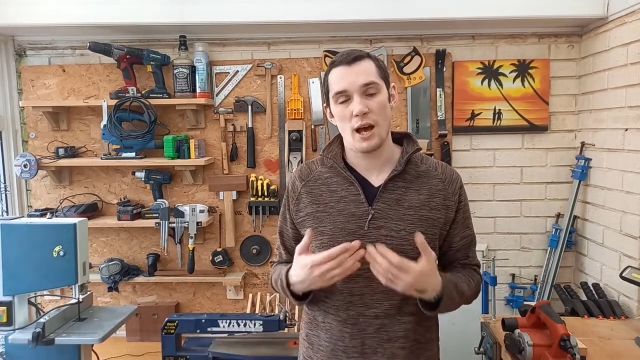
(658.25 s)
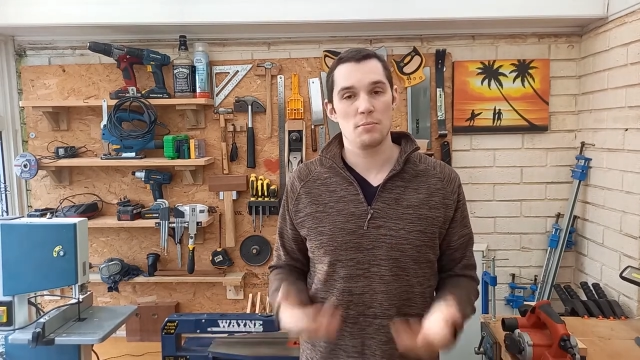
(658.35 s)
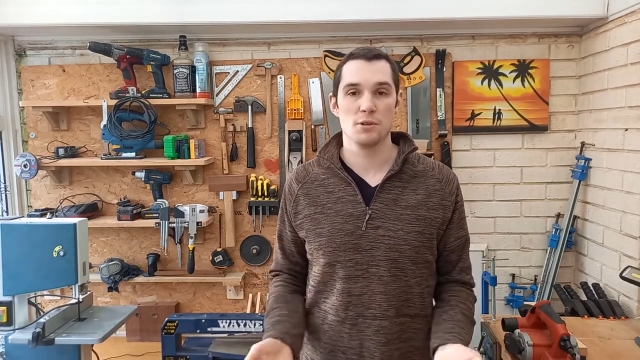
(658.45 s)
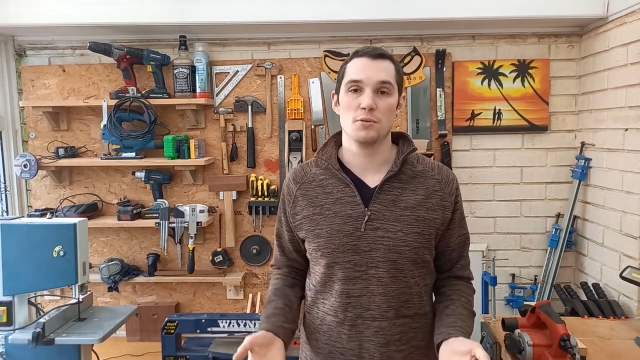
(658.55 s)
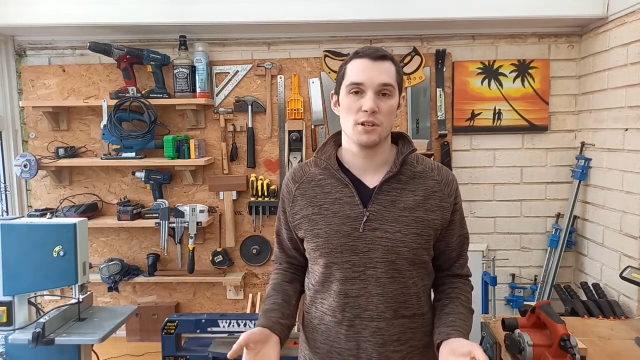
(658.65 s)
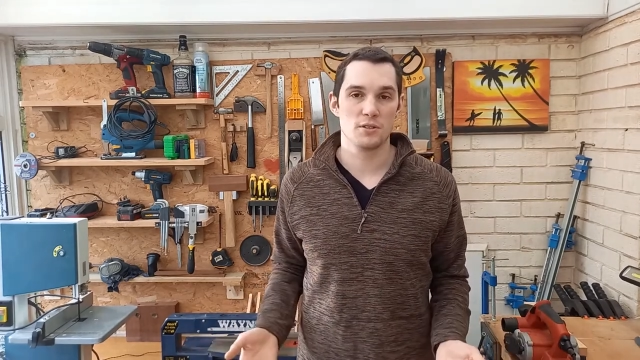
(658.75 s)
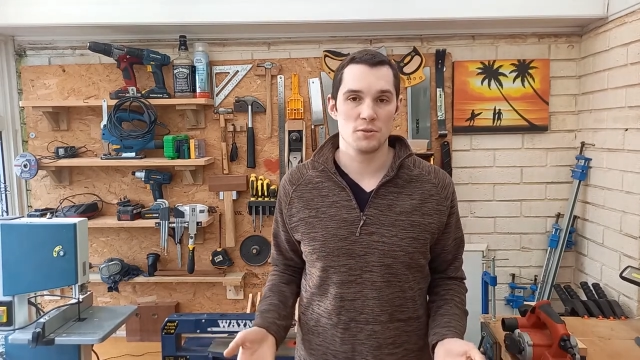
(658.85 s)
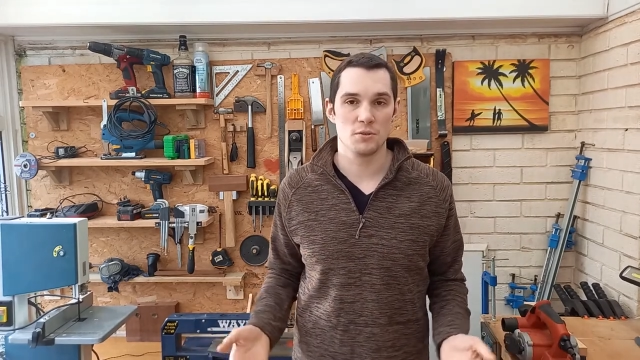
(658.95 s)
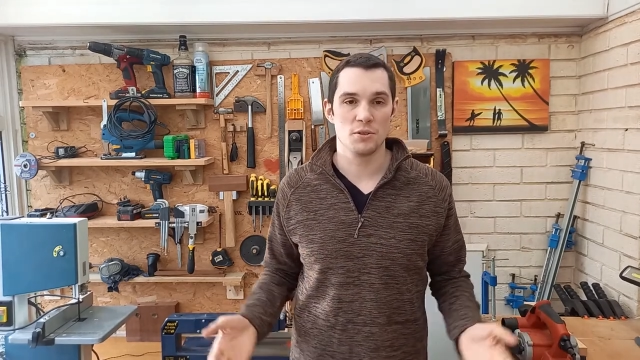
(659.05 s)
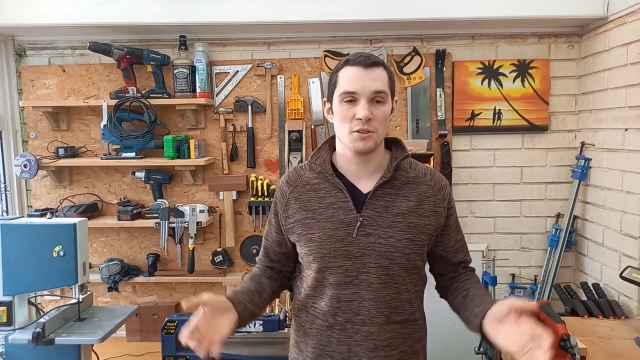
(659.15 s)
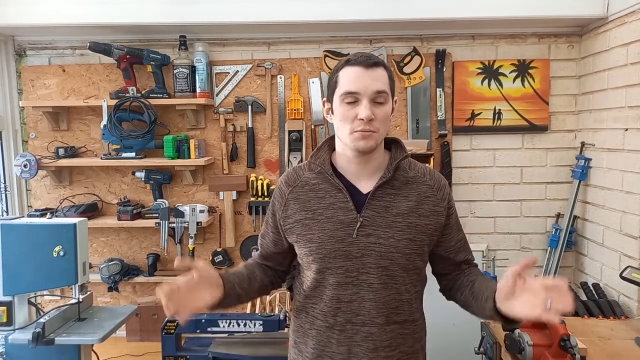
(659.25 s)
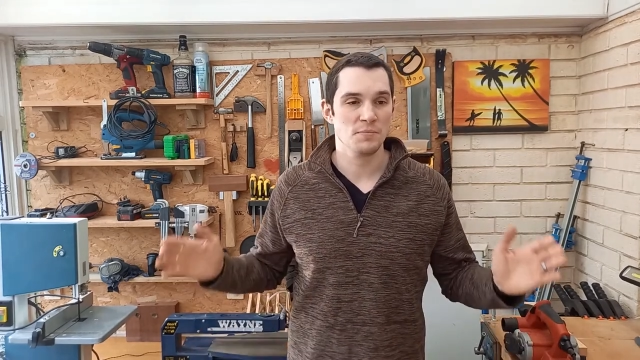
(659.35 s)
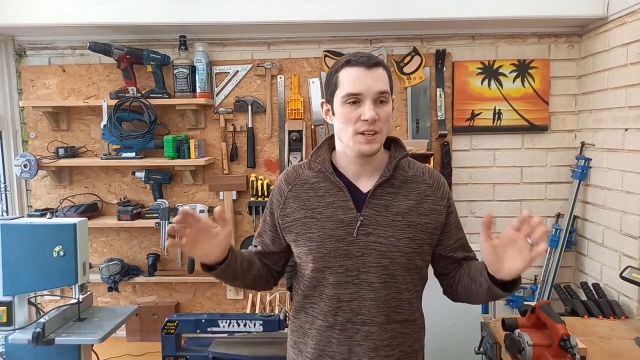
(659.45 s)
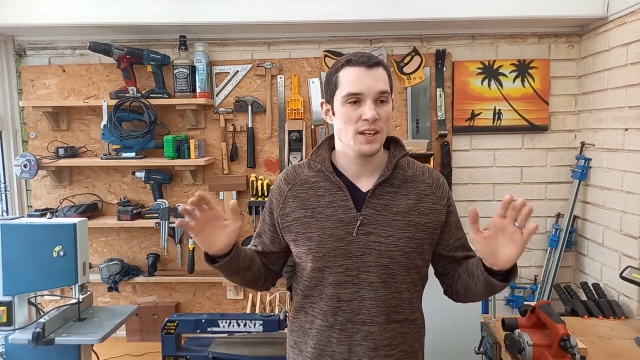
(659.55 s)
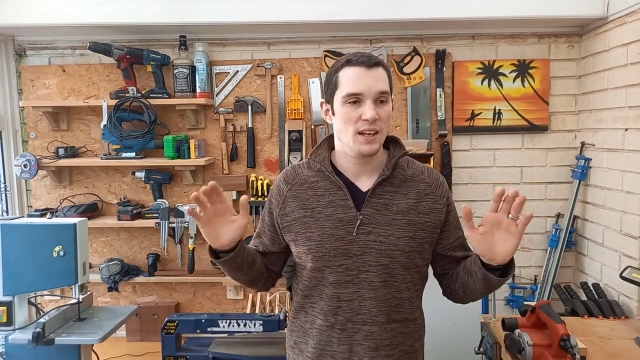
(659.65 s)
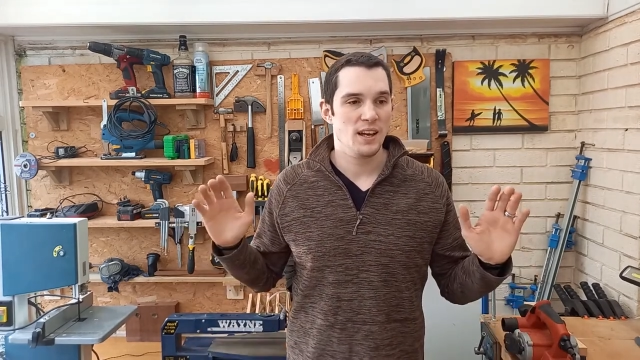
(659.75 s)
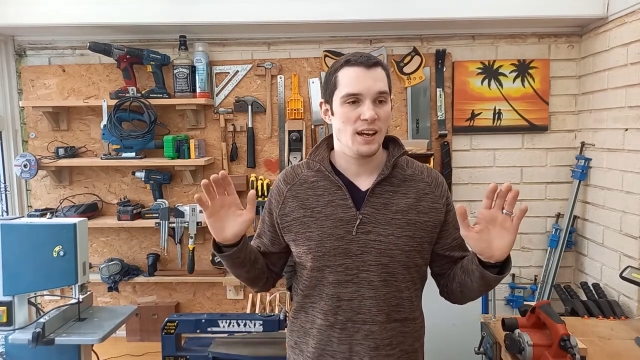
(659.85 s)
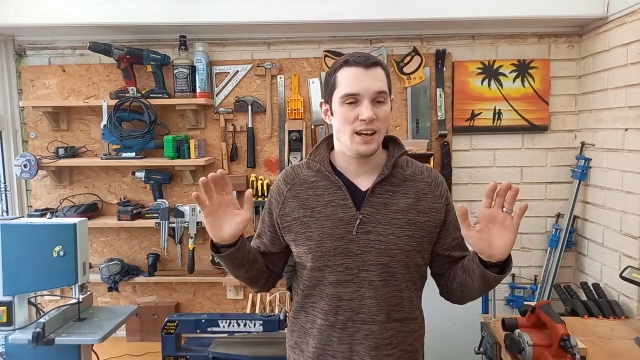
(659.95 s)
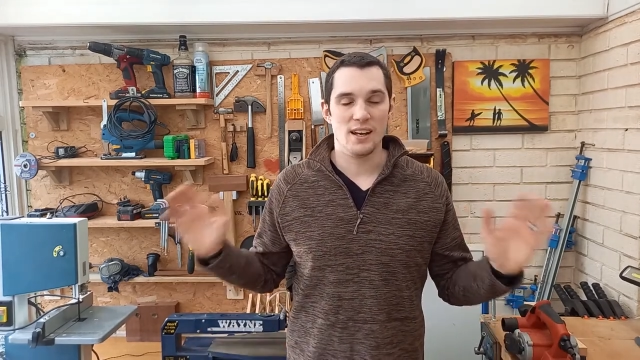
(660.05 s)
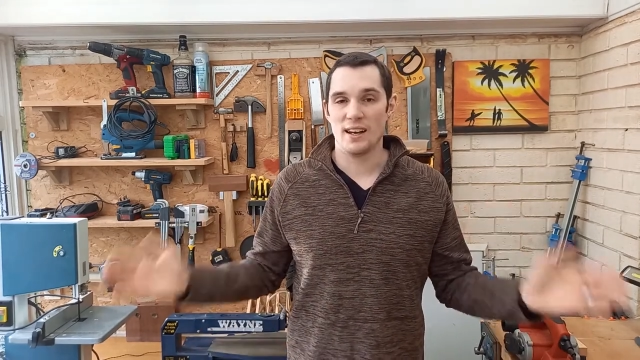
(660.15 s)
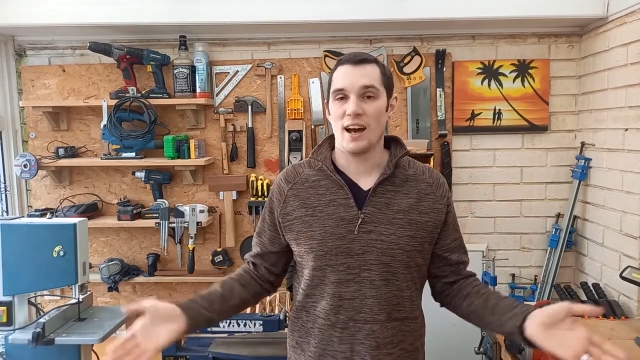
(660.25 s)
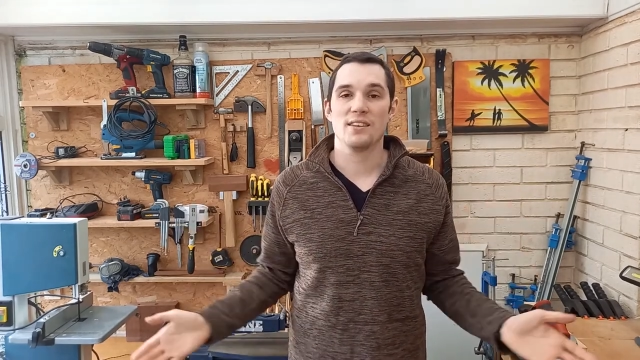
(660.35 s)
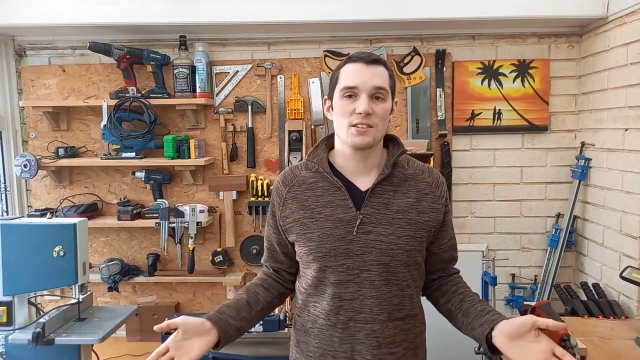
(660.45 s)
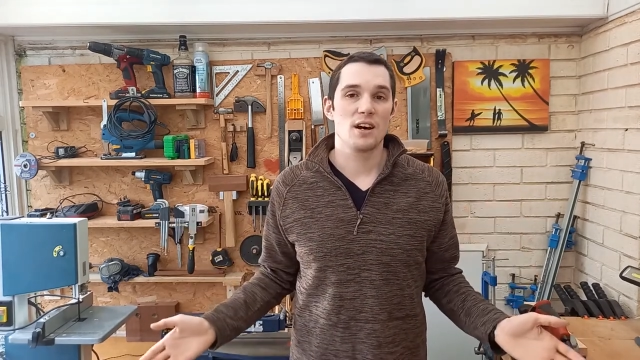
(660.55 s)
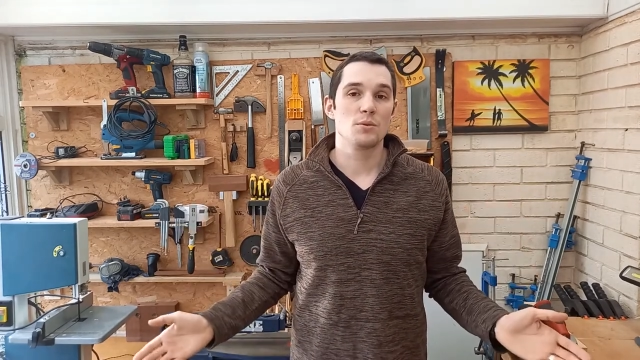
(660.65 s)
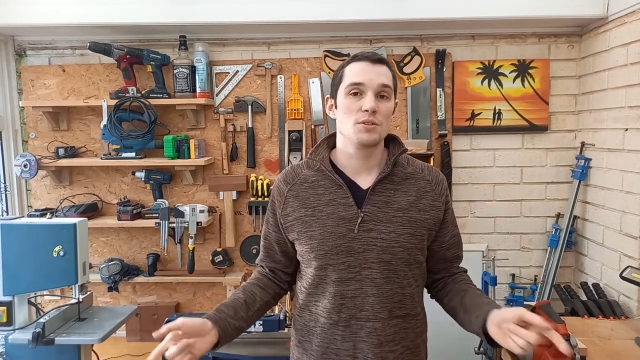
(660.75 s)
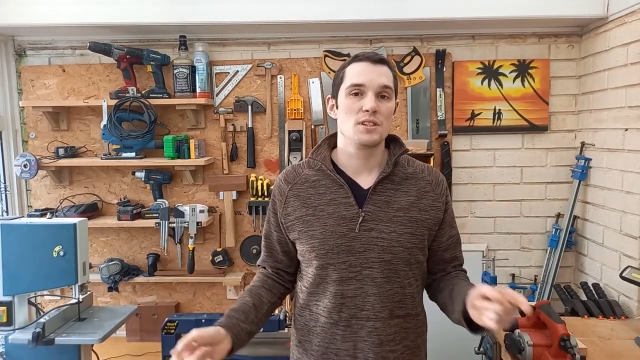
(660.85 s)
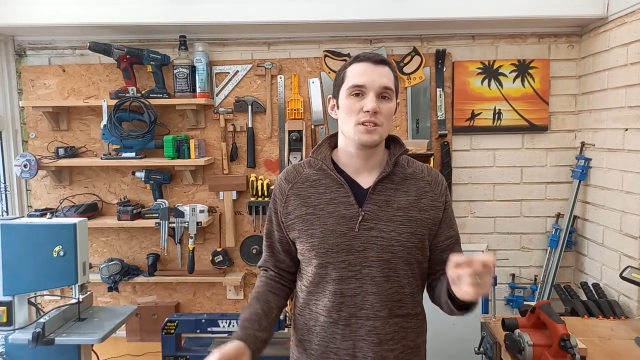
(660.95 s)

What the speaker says: Happy New Year to you all. And I will see